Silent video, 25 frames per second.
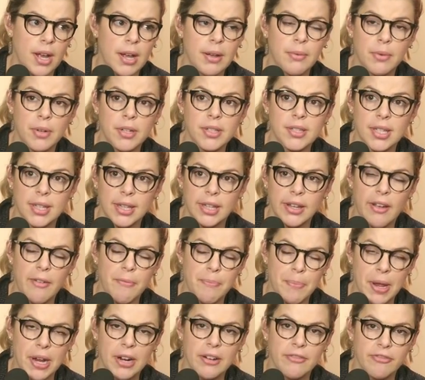want to, I'm
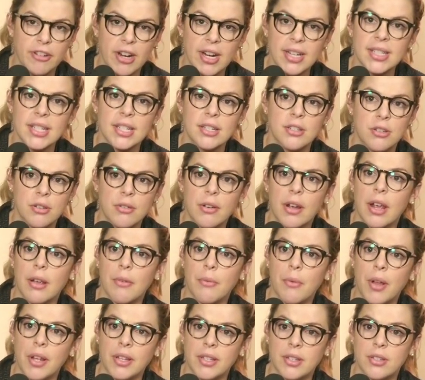paraphrasing, do I
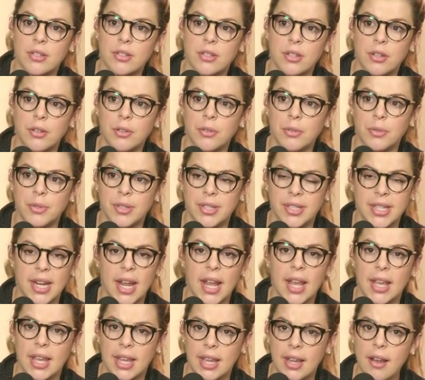want to
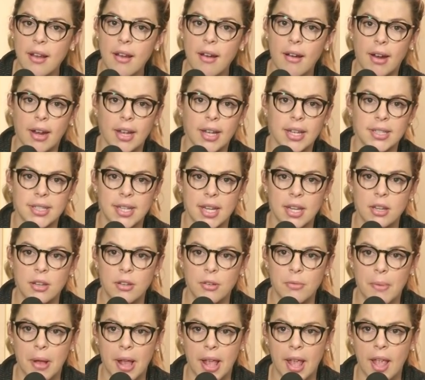stay here and
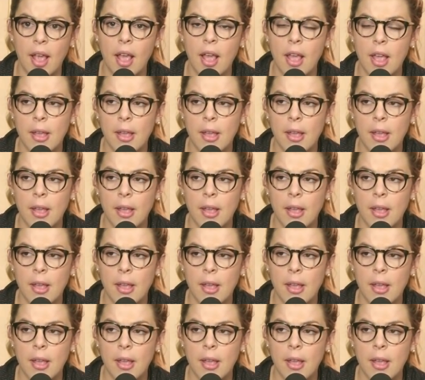continue my